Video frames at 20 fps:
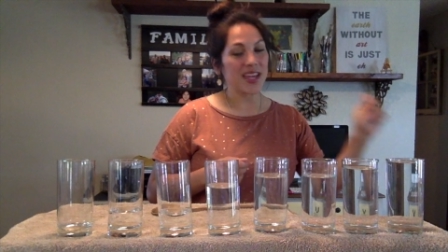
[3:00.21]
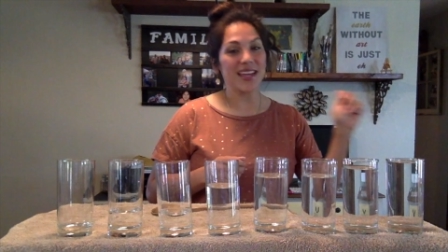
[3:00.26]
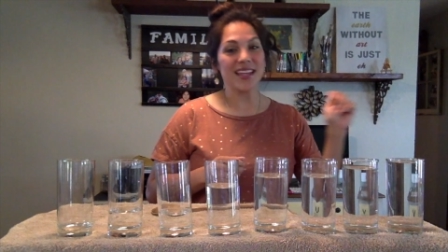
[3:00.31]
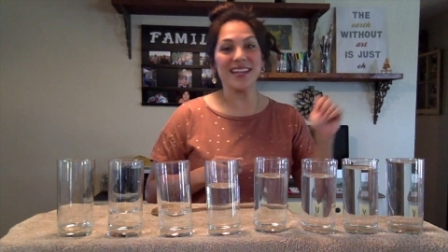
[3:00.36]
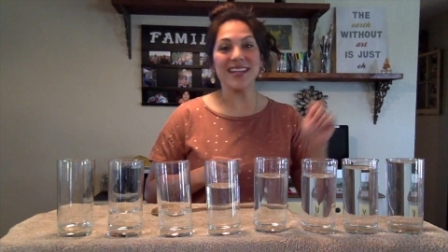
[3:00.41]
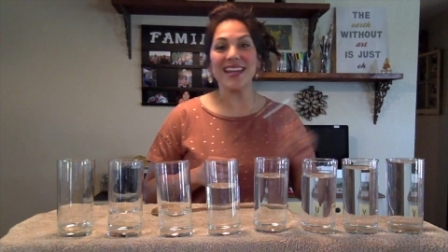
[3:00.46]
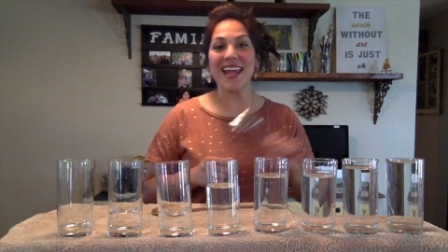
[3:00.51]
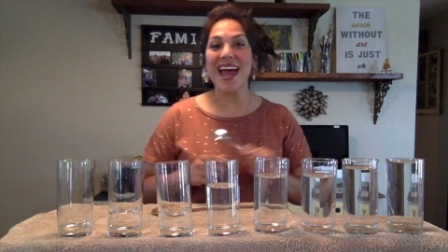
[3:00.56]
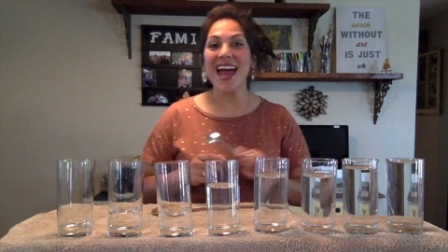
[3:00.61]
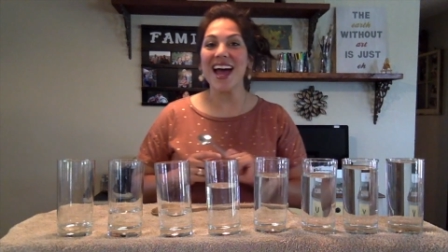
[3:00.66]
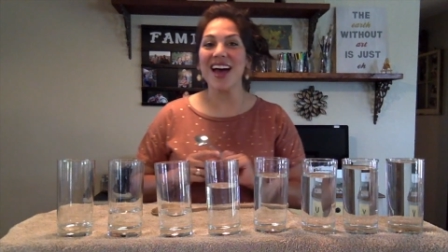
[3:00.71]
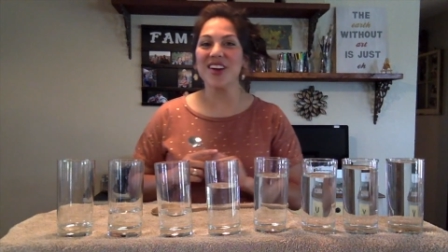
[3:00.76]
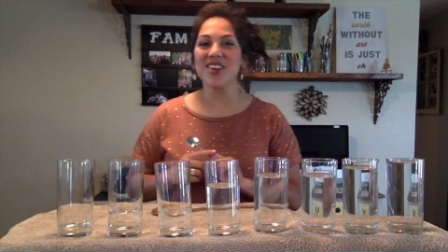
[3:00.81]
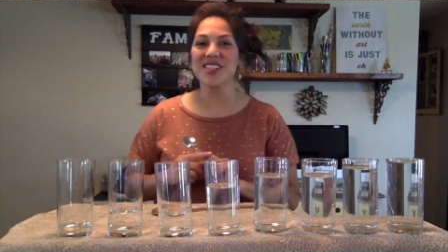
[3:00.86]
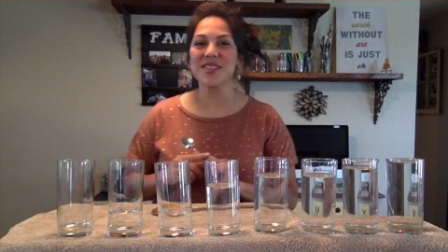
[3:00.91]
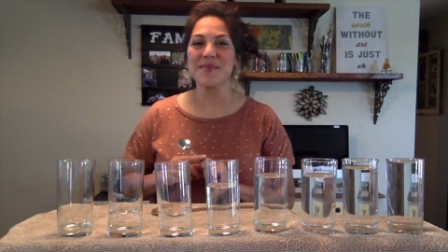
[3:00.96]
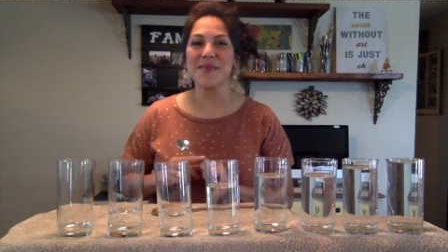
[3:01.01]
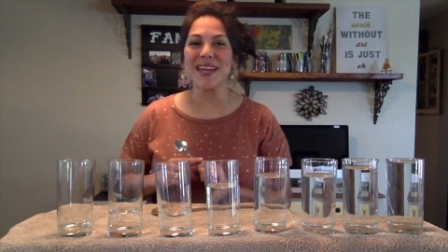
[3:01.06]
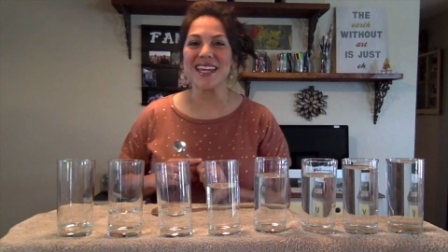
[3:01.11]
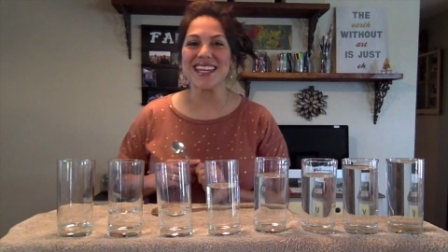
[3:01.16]
Now,
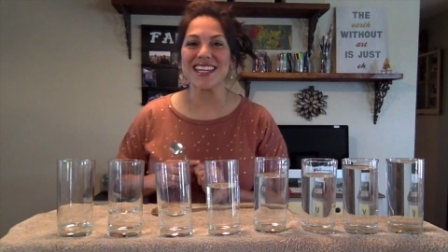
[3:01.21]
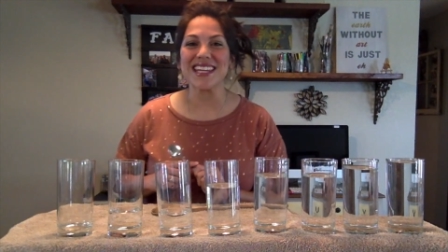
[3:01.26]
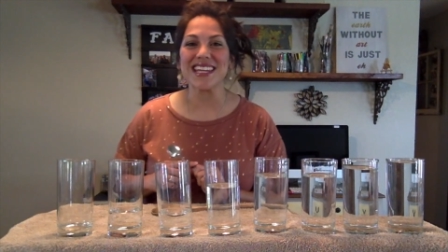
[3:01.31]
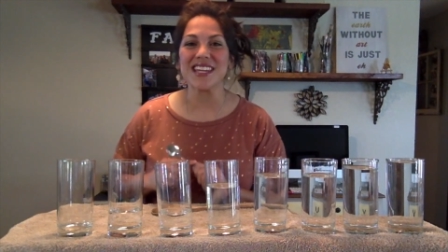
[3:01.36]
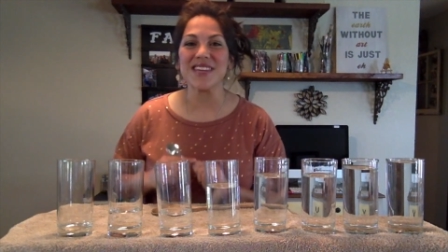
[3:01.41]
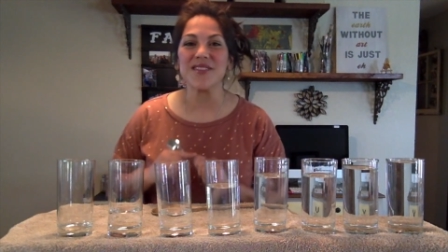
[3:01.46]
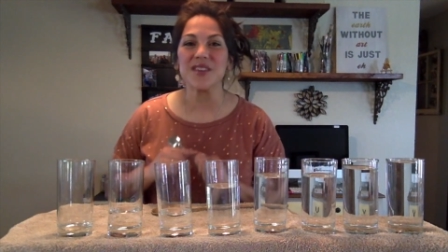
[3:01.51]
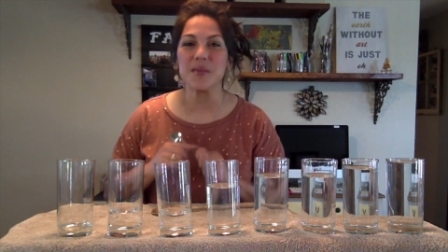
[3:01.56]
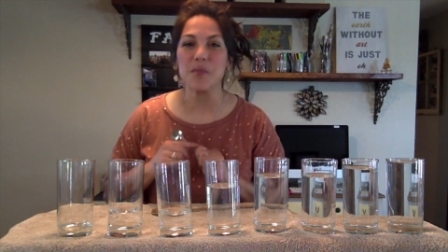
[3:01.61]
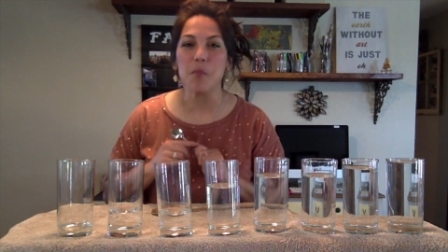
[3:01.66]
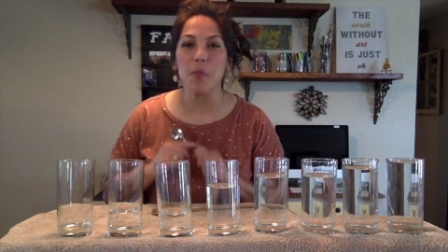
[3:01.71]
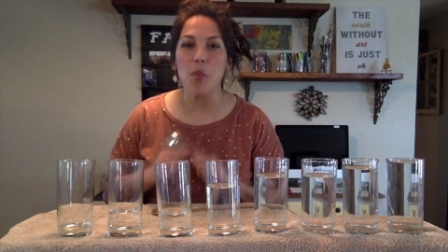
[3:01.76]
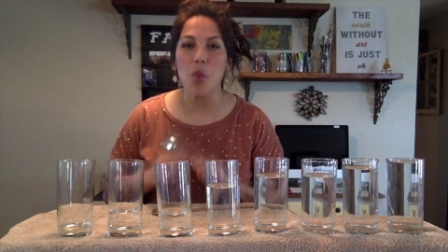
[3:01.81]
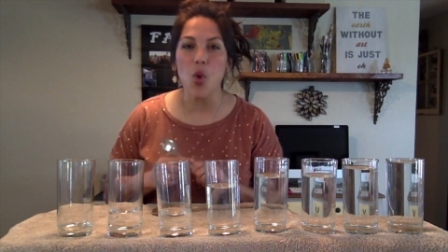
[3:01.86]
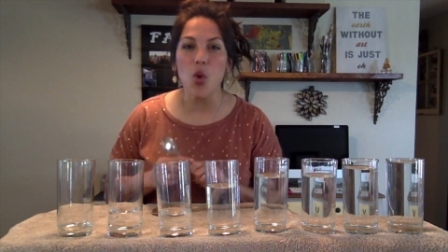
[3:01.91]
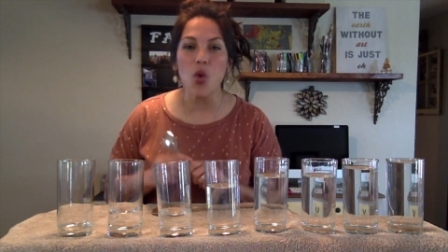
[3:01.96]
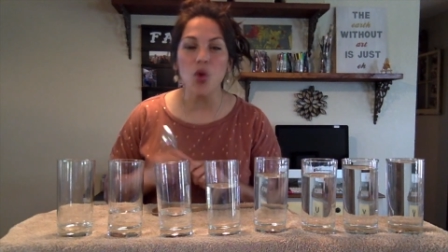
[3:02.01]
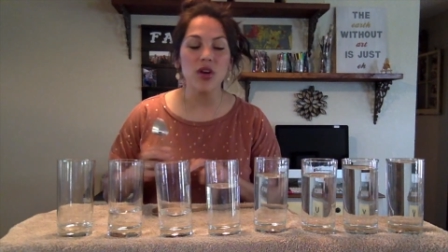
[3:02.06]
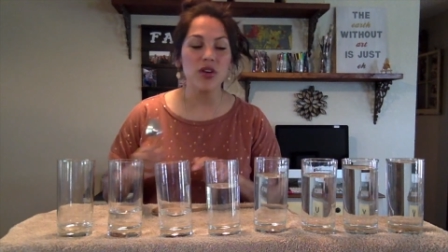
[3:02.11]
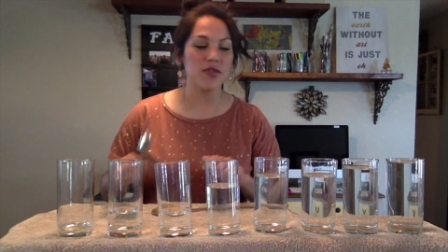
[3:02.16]
to make it even
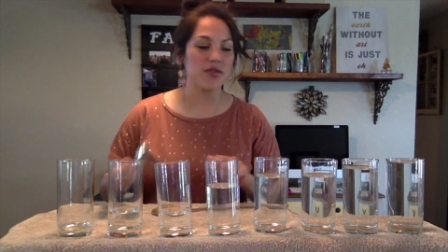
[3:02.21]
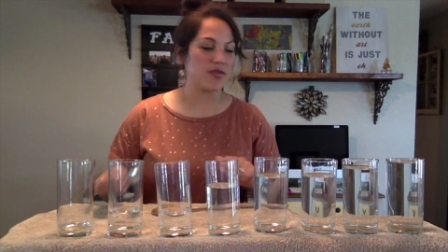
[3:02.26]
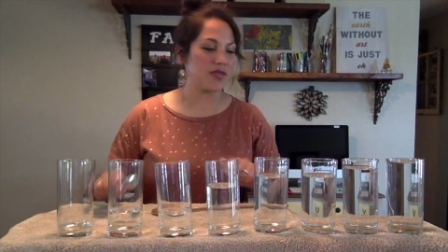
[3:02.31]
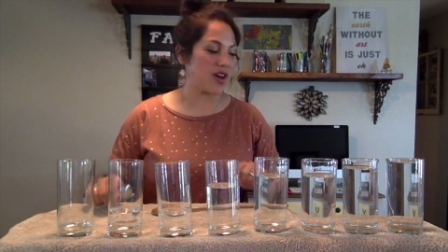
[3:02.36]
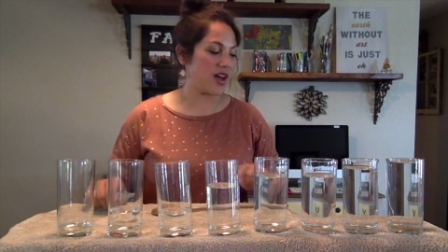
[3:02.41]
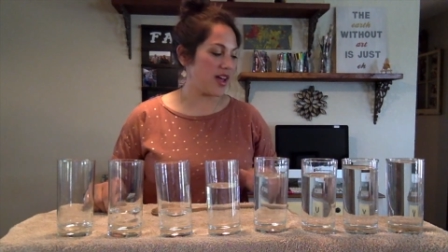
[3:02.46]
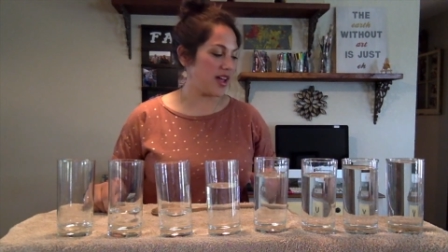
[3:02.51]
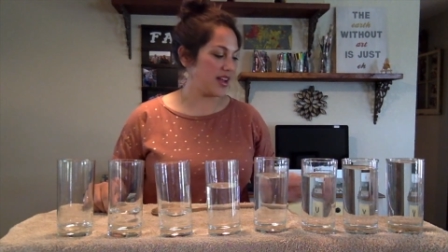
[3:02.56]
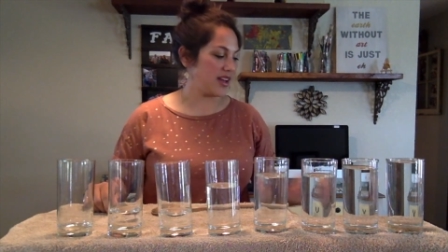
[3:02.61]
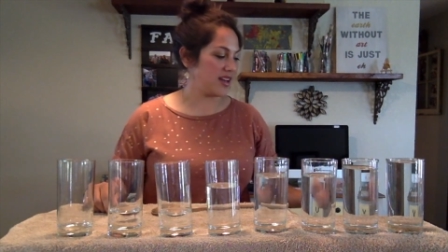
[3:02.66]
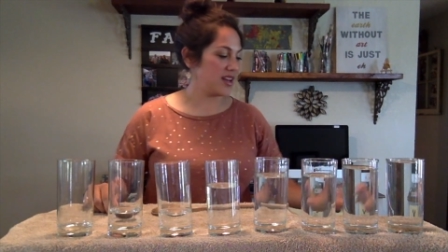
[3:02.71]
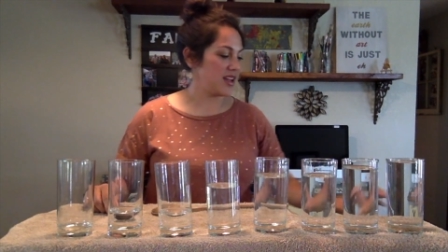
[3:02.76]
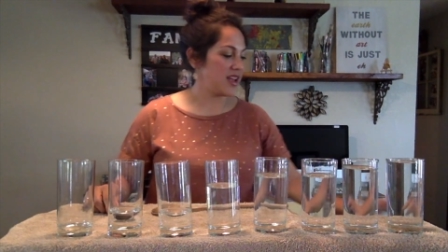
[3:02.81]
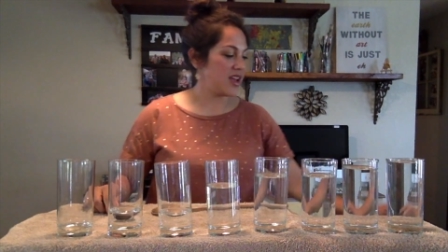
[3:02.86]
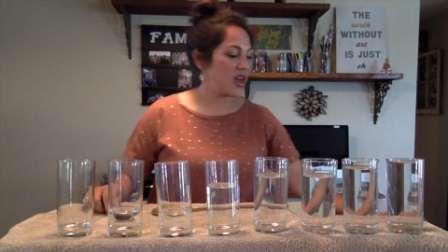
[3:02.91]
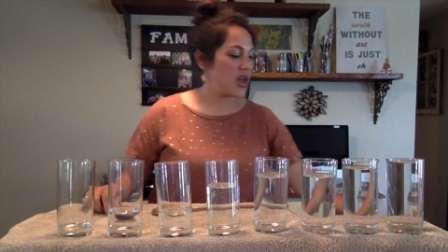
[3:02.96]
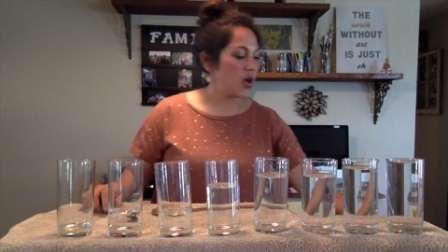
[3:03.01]
more fun,